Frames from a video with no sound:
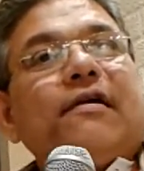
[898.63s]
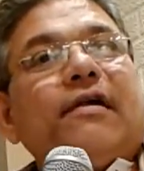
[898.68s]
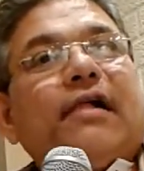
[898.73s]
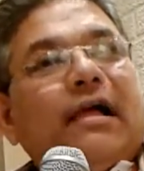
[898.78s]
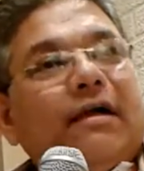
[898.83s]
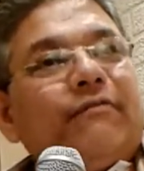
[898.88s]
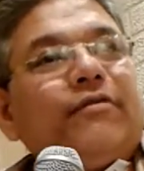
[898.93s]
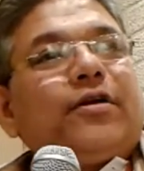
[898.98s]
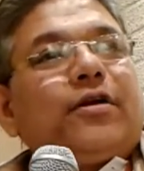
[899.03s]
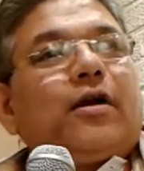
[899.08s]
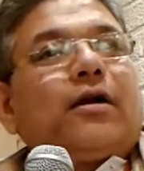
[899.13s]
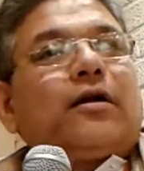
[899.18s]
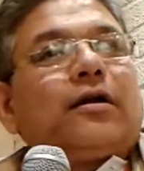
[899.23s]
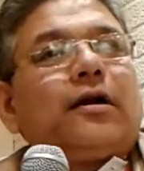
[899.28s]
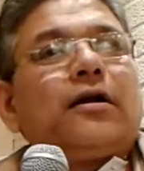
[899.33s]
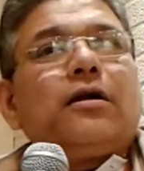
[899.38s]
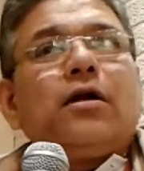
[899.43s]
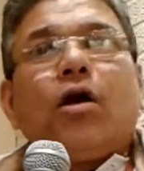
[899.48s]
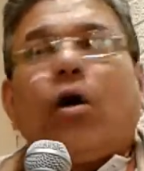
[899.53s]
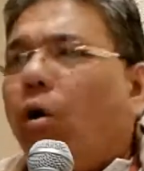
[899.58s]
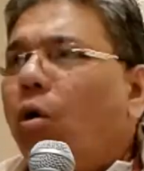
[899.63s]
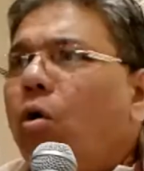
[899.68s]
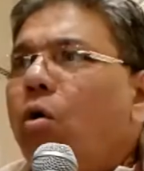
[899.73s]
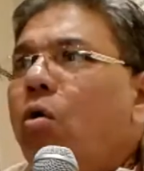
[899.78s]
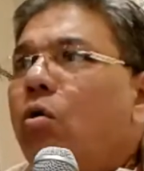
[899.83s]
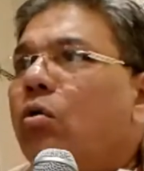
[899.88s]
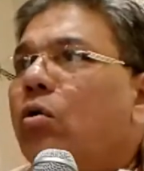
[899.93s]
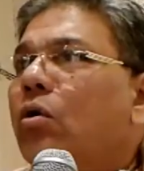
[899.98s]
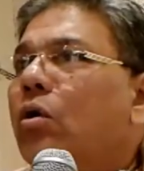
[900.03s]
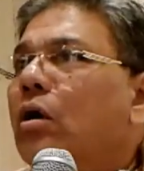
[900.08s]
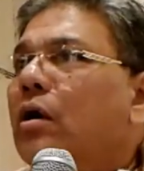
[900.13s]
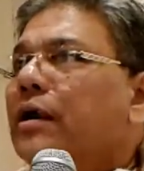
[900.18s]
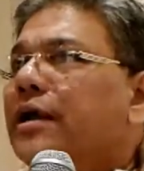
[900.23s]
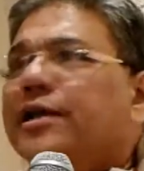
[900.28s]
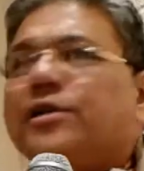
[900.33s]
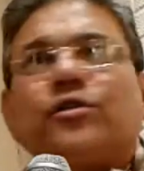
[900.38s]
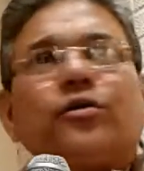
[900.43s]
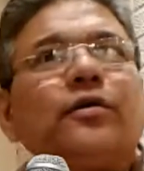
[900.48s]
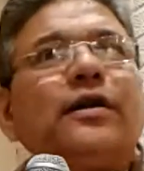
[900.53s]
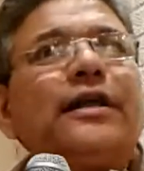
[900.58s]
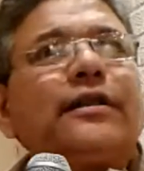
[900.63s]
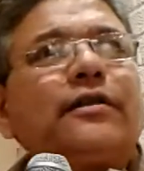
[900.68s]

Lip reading: Have we not heard, oh, he's only